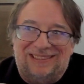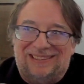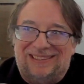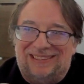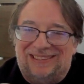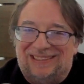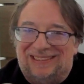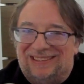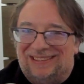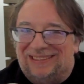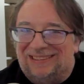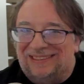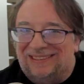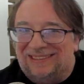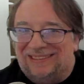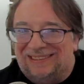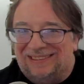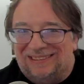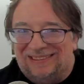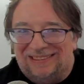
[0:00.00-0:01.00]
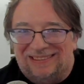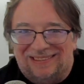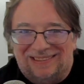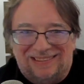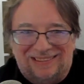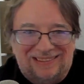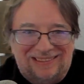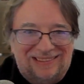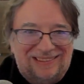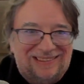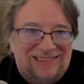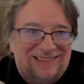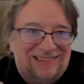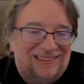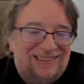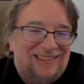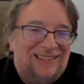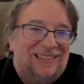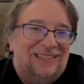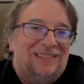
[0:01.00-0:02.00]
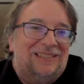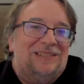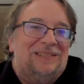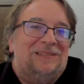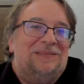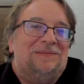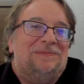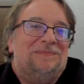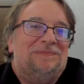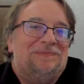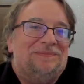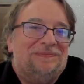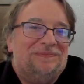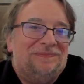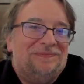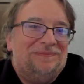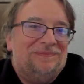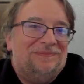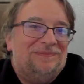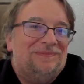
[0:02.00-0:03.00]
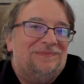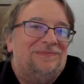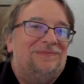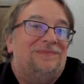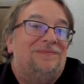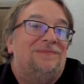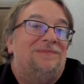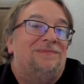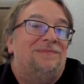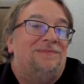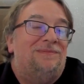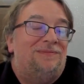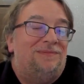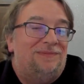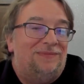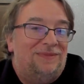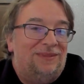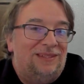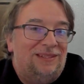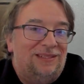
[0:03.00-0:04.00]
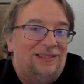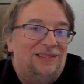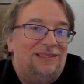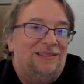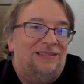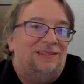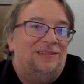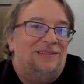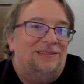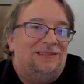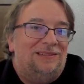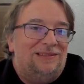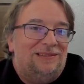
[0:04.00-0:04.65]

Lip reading: (not speaking)